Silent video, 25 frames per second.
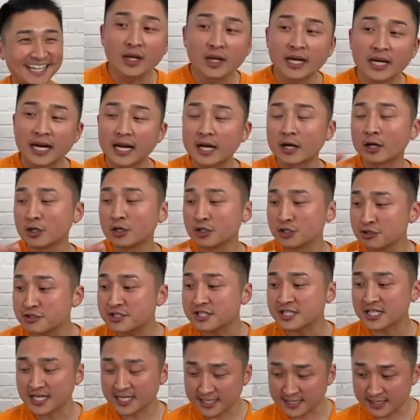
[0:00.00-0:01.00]
heard you say
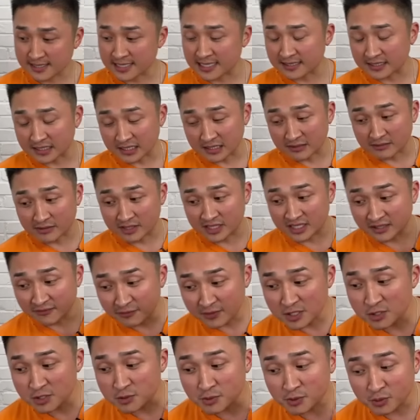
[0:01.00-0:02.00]
is that the difference
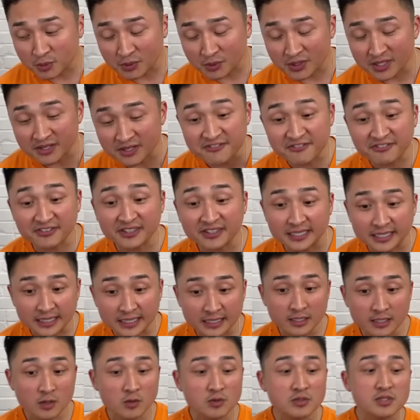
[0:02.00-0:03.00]
between fleeting notes
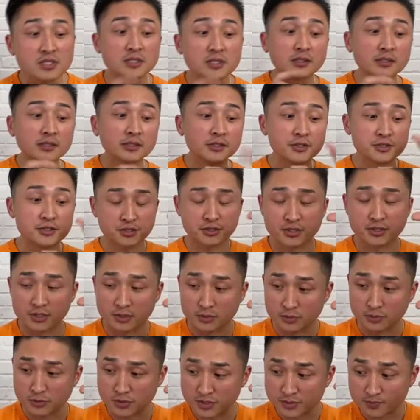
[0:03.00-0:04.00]
and literature notes
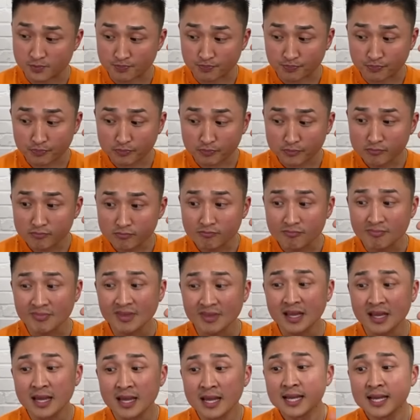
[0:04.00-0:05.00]

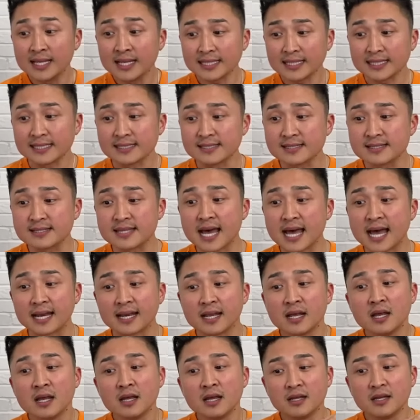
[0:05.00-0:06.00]
is that the
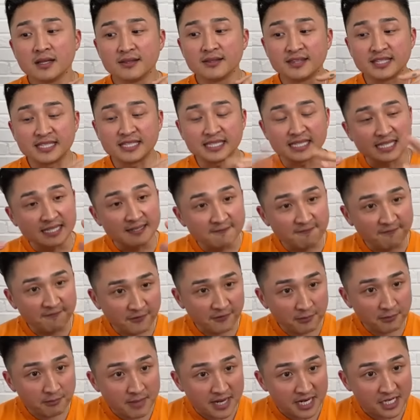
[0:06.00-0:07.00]
information
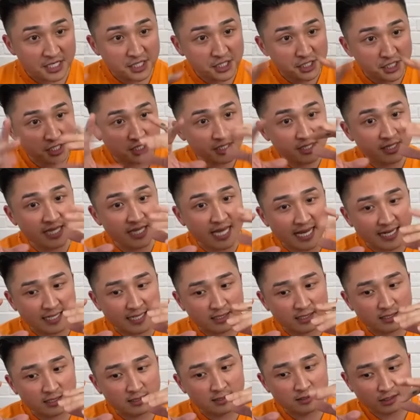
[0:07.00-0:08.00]
that comes
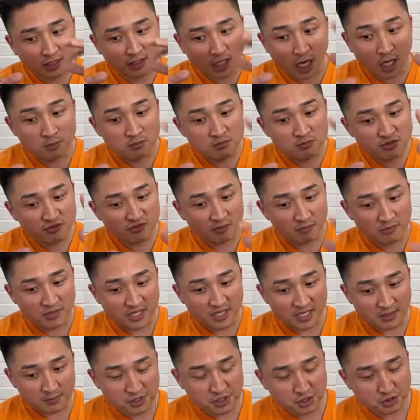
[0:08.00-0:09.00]
from the abstraction
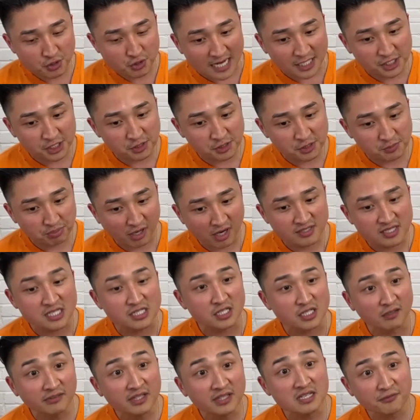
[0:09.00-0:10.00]
process of these
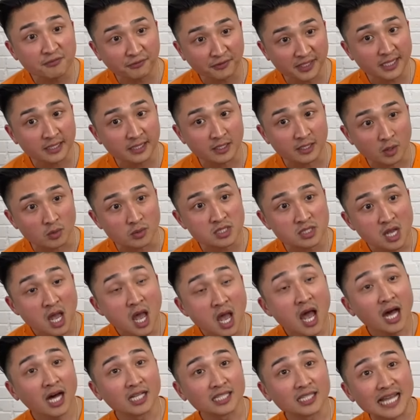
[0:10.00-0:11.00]
fleeting notes
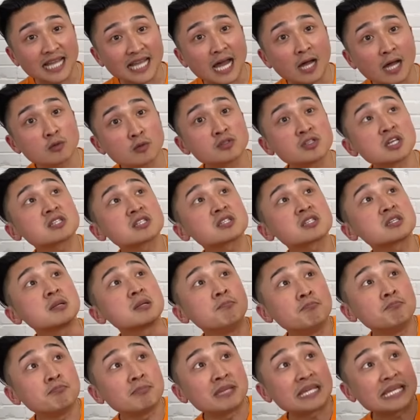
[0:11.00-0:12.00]
allows us to
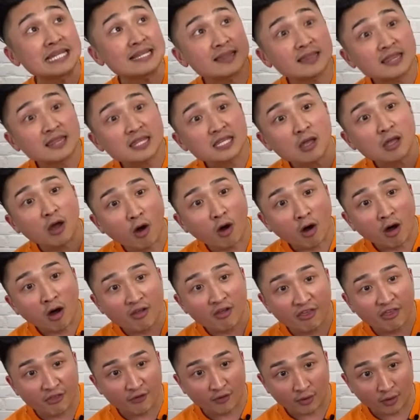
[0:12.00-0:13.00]
meet the
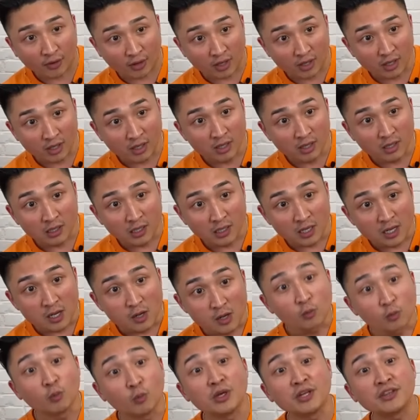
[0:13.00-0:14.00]
author
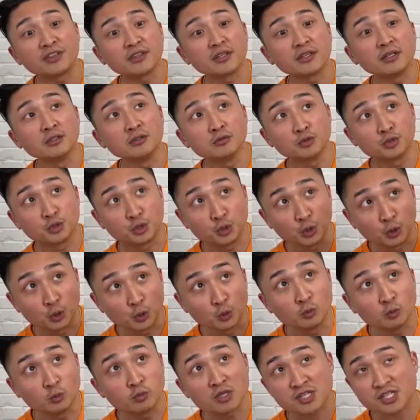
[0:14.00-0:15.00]
with due
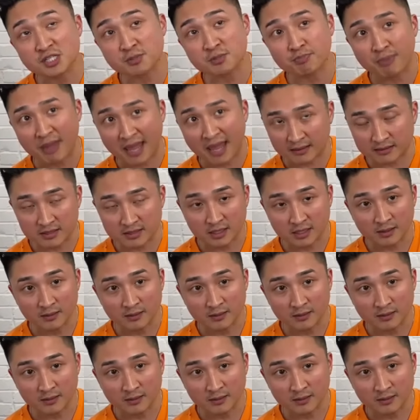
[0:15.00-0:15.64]
respect,